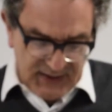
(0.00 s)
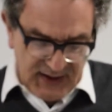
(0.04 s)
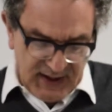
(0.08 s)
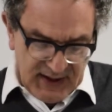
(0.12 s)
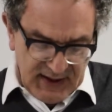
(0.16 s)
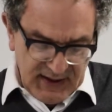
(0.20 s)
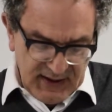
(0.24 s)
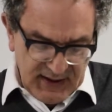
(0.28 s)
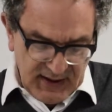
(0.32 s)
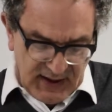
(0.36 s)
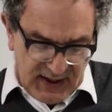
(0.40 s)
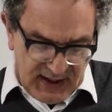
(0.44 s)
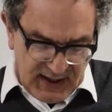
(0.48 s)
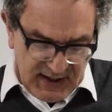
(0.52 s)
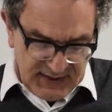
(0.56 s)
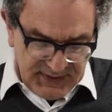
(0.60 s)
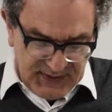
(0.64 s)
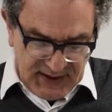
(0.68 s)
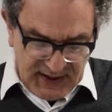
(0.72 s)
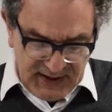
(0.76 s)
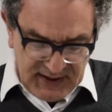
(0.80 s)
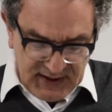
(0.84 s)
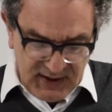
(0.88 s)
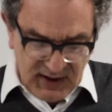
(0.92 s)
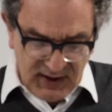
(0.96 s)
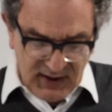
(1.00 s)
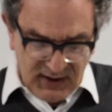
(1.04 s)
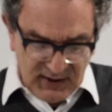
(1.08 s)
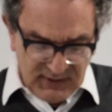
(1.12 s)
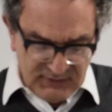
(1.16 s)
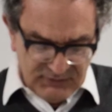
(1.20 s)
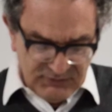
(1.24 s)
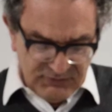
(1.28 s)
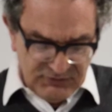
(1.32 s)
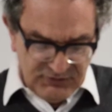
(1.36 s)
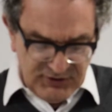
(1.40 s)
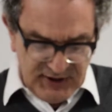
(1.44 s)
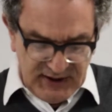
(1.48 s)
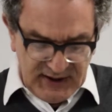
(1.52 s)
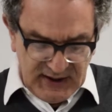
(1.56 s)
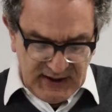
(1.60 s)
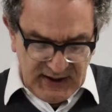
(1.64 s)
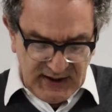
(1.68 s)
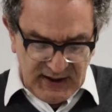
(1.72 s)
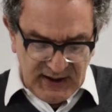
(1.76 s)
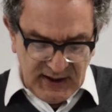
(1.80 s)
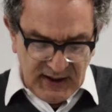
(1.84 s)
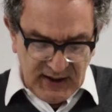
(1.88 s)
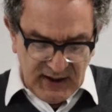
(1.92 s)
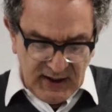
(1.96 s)
they can't
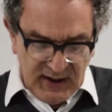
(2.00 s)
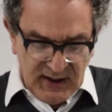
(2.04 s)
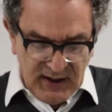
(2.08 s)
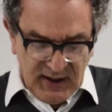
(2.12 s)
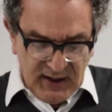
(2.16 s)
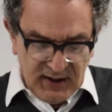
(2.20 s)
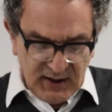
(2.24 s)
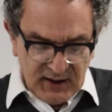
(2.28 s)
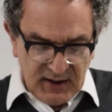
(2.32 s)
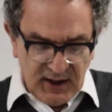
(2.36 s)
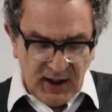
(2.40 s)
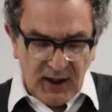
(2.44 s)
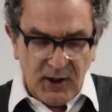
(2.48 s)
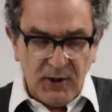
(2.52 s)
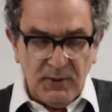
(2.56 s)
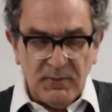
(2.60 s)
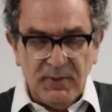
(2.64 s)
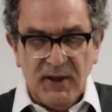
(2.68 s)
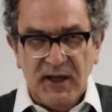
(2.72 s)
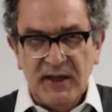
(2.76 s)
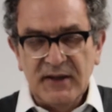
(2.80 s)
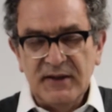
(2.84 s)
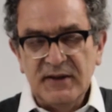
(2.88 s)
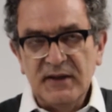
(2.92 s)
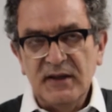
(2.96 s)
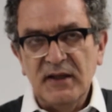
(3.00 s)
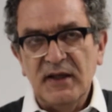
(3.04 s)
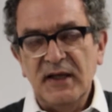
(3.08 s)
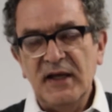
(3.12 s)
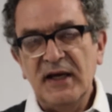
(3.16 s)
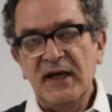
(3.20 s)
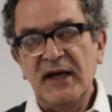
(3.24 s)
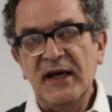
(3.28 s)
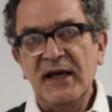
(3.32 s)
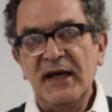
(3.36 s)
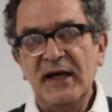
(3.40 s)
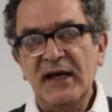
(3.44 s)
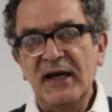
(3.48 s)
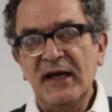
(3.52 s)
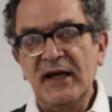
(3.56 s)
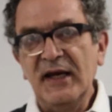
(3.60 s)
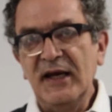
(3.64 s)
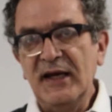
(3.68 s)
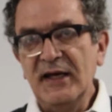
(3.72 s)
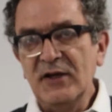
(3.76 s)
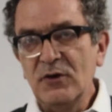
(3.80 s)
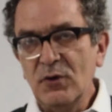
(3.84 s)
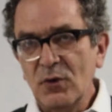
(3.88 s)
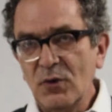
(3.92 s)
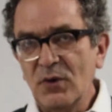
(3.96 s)
really cope. And
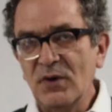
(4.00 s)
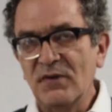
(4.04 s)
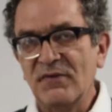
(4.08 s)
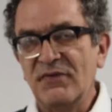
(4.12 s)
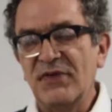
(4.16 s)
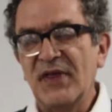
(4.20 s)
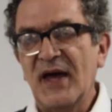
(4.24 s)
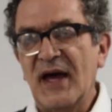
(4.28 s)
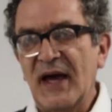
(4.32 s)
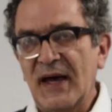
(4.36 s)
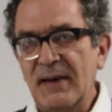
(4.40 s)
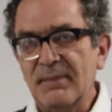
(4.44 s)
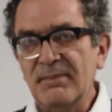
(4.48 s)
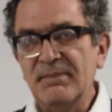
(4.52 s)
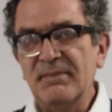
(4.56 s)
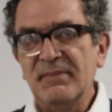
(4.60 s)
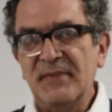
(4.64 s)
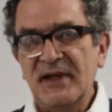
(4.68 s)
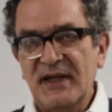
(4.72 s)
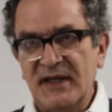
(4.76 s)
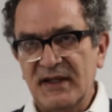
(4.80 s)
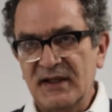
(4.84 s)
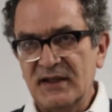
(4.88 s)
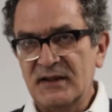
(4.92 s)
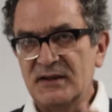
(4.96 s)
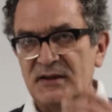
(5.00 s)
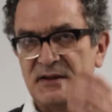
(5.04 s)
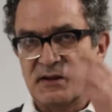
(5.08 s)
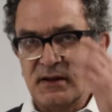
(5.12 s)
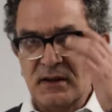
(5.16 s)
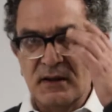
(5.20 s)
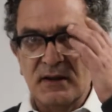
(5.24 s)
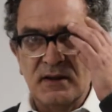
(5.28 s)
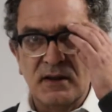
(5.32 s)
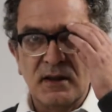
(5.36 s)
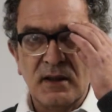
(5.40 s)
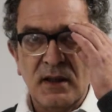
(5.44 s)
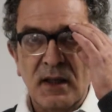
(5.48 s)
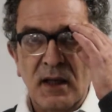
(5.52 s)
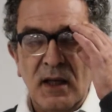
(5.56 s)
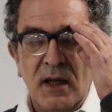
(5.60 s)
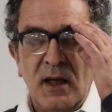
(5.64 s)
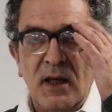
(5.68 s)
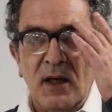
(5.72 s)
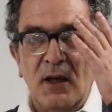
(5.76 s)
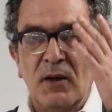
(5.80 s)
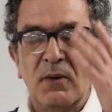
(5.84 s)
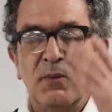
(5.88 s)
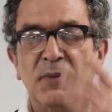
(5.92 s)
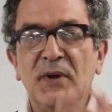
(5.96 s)
in all of that mix,
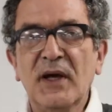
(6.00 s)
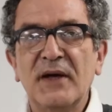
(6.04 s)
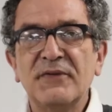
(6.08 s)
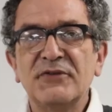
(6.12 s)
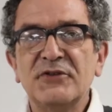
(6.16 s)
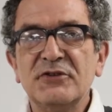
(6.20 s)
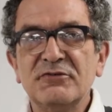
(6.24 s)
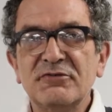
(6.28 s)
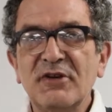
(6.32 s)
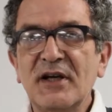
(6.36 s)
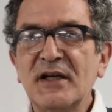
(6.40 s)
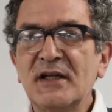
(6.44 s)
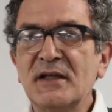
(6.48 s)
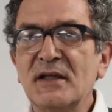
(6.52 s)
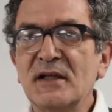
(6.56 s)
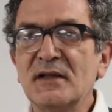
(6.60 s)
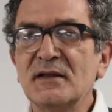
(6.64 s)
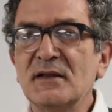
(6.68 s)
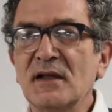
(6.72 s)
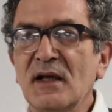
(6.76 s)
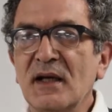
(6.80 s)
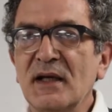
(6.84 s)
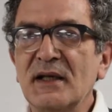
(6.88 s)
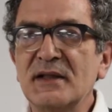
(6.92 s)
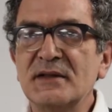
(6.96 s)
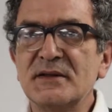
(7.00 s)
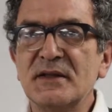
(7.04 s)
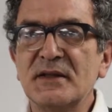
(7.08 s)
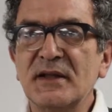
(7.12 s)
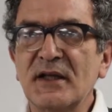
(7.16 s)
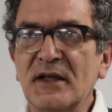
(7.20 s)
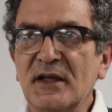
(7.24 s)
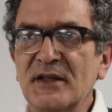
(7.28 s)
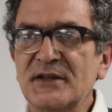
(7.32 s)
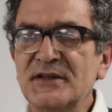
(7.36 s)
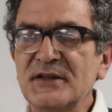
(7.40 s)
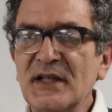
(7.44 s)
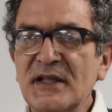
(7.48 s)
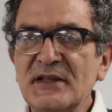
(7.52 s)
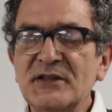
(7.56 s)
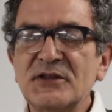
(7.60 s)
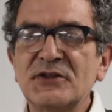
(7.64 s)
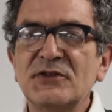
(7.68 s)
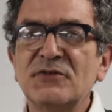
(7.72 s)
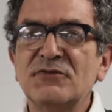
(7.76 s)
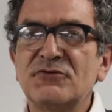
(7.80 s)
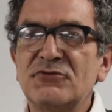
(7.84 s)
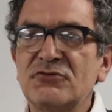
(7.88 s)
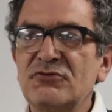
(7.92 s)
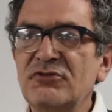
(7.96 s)
we have to recognise that a sense
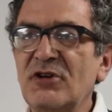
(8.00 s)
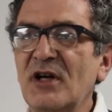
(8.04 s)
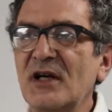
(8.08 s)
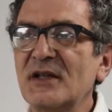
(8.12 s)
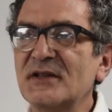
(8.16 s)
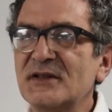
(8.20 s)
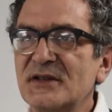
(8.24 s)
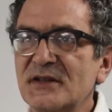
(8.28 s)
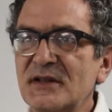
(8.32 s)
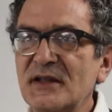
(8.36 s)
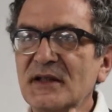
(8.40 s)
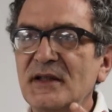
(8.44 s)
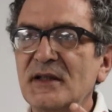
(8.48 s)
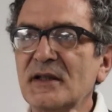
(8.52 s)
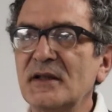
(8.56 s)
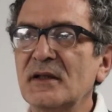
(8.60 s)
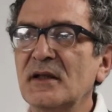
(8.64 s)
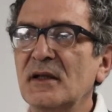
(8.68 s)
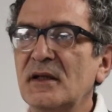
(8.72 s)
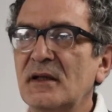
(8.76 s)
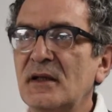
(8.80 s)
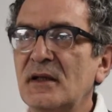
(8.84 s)
of trust in